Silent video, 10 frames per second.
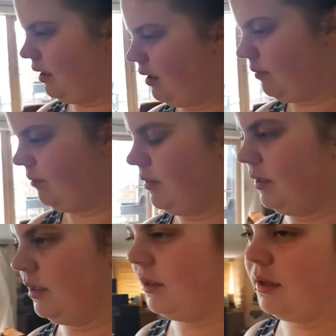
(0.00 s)
Um,
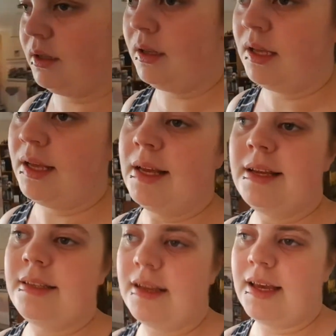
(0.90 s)

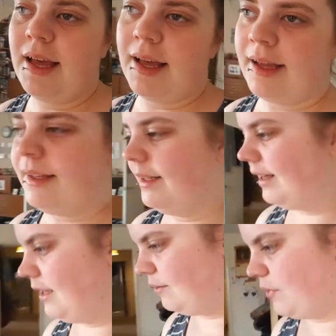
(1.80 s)
so, yeah.
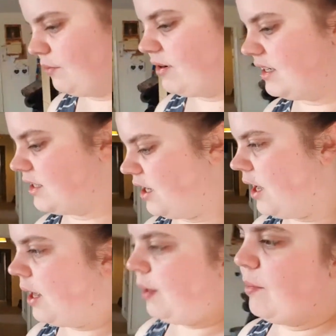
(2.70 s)
Um, we're ready to
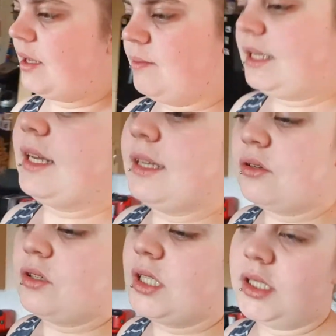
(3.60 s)
go because me and
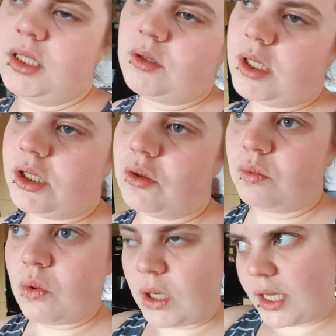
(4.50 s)
Ollie are going to
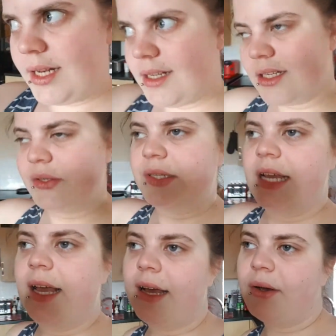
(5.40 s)
walk into
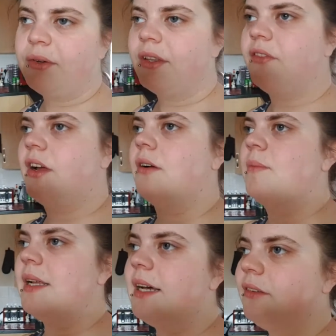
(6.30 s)
town, the
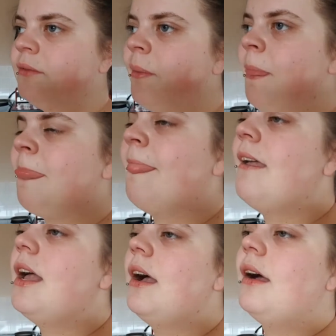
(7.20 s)
Fareham town,
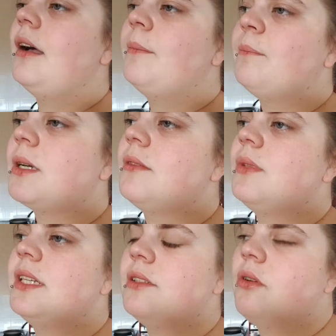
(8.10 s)
um, because
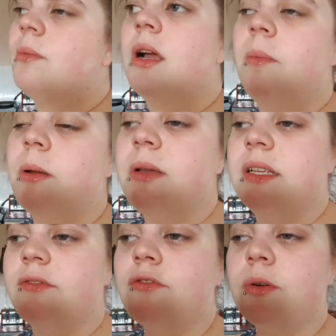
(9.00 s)
we need to grab a couple of
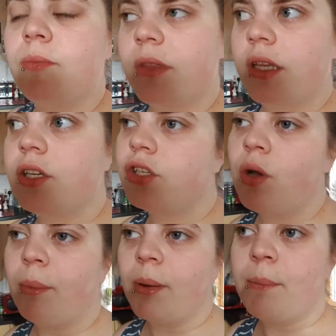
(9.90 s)
bits from the
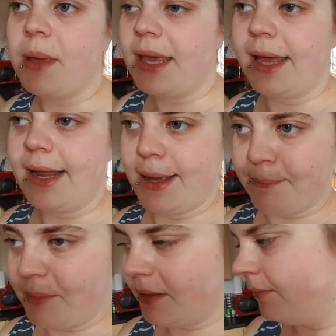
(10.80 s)
shop
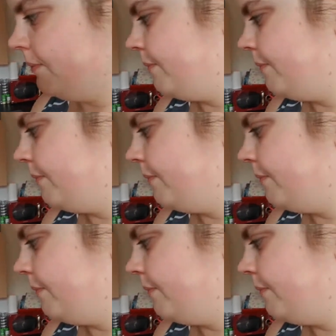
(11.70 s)
B&M,